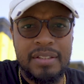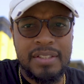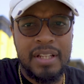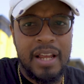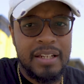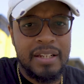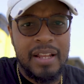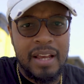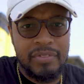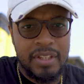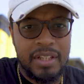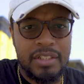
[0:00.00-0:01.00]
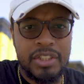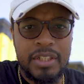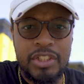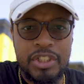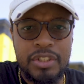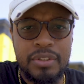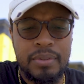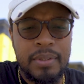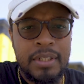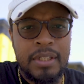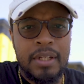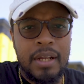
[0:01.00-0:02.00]
and said I didn't have the hinge issue.
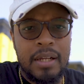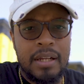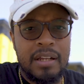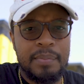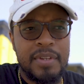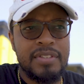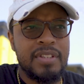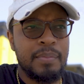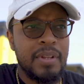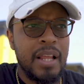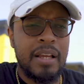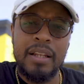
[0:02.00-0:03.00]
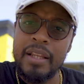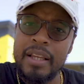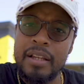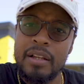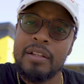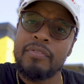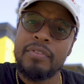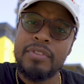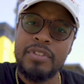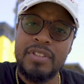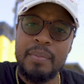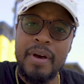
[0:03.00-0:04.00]
He sent me like a link
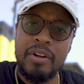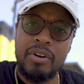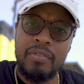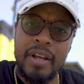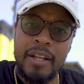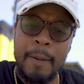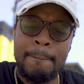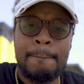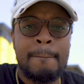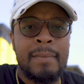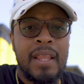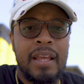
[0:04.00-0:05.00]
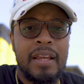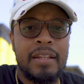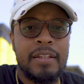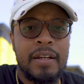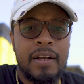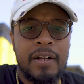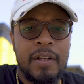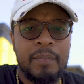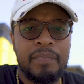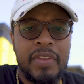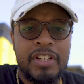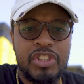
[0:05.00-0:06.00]
to somebody on Reddit, and
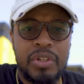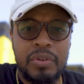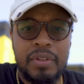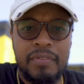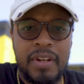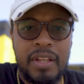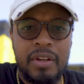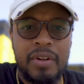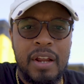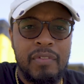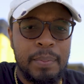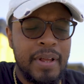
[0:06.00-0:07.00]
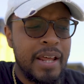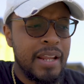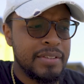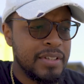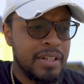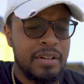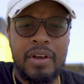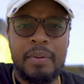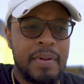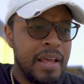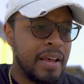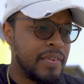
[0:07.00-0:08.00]
they showed the video, and I replied and I said, no,
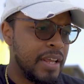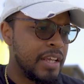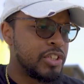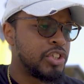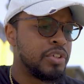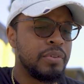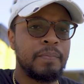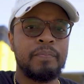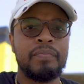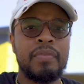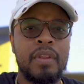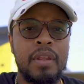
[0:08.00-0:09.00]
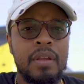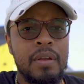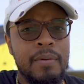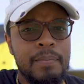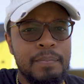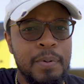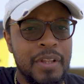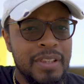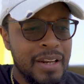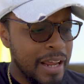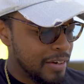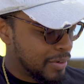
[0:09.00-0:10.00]
I'm not having that issue. But
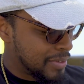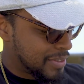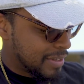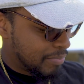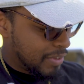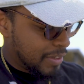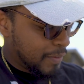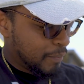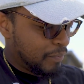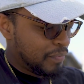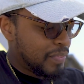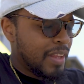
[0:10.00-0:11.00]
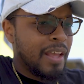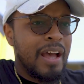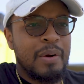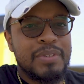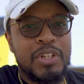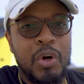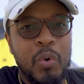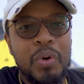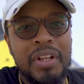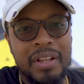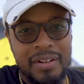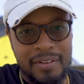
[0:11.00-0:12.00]
then I noticed something. I was
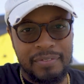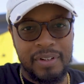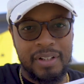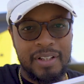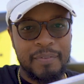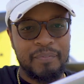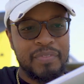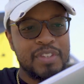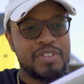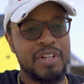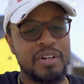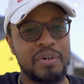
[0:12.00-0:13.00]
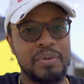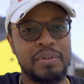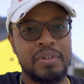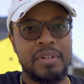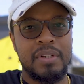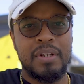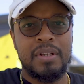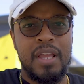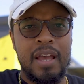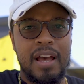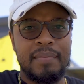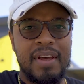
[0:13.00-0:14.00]
holding it differently. So
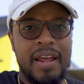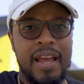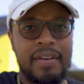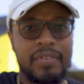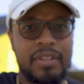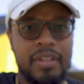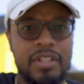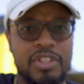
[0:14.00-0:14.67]
yeah, I'm not having the